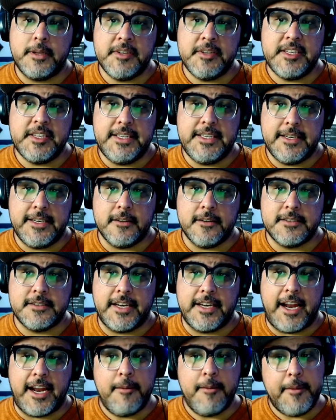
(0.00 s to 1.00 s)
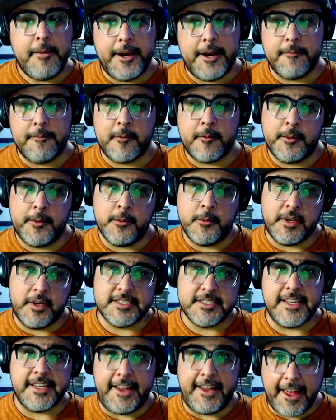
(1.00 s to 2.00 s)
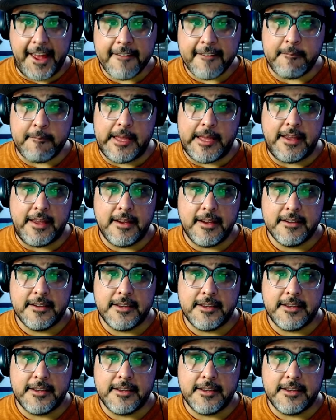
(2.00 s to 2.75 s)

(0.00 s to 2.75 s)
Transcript: the details that I made up from the ones they gave me,